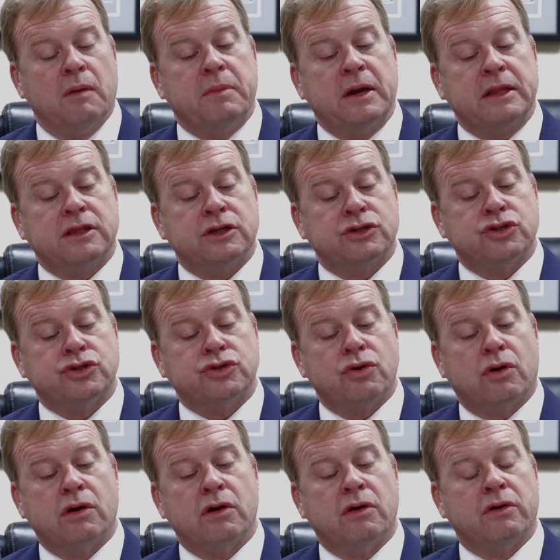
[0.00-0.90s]
but the
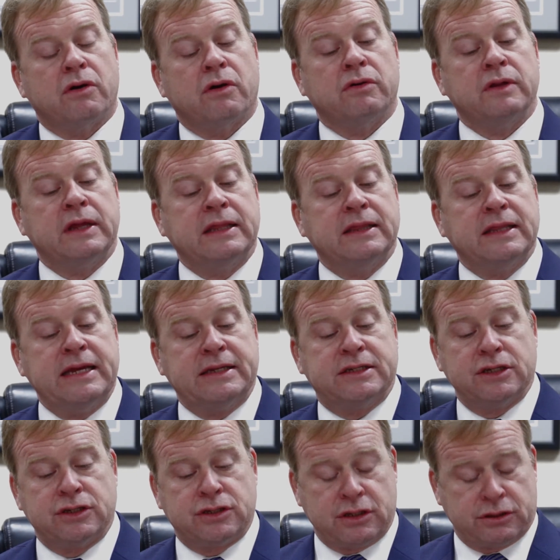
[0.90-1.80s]
store owner only
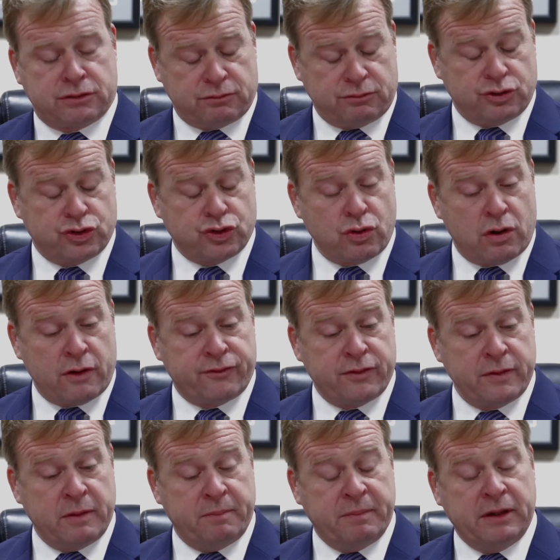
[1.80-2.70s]
leases the store
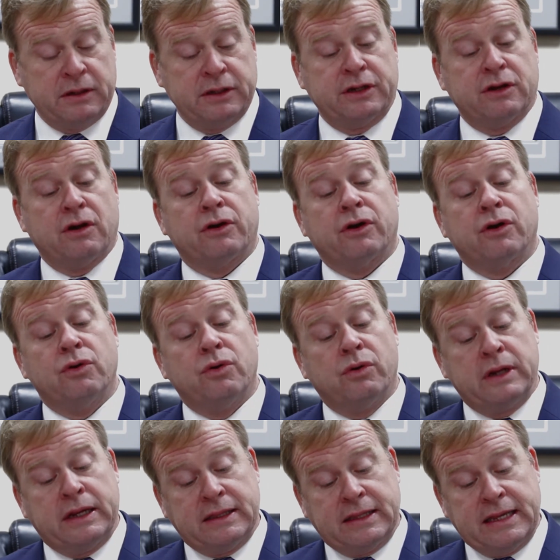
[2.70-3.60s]
from the building owner, who
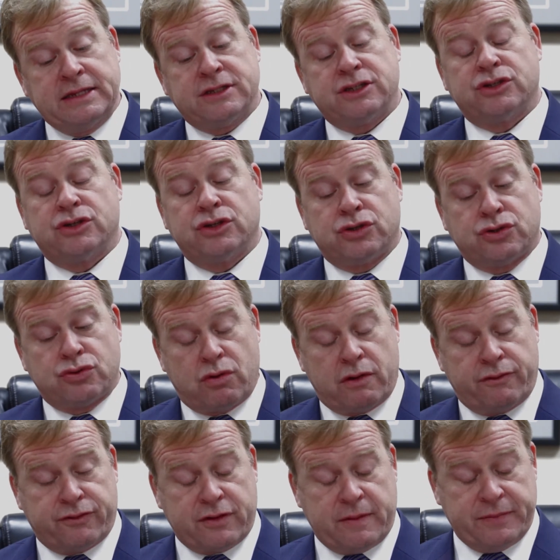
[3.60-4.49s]
only leases the
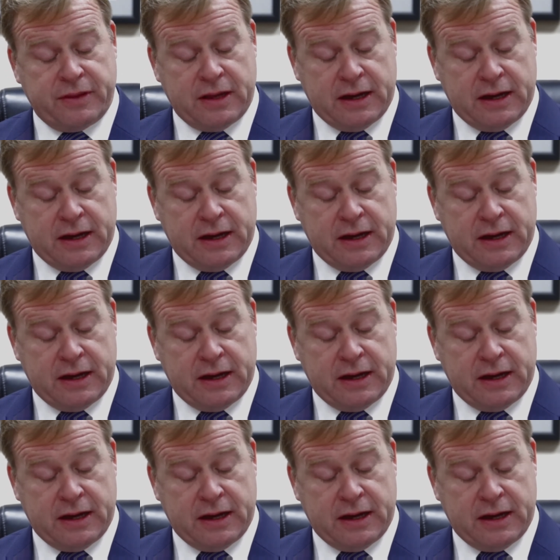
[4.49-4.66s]
store from